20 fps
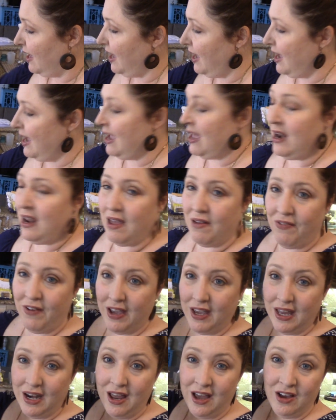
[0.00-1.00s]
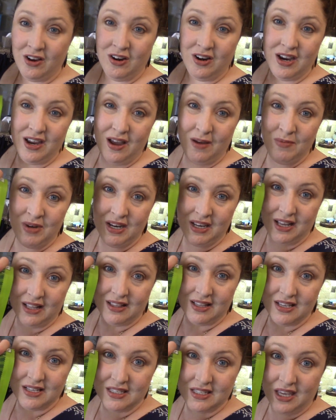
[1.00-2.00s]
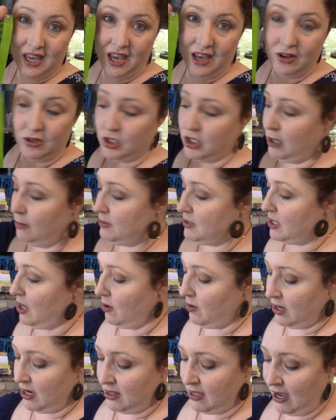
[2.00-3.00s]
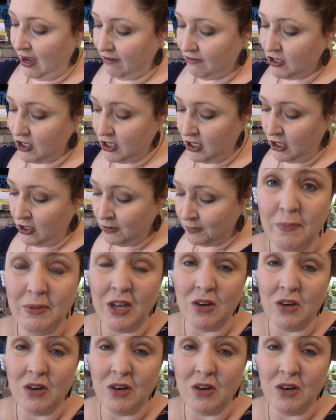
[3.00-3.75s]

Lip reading: And if I get hungry, I'm gonna get these kale chips going in the afternoon.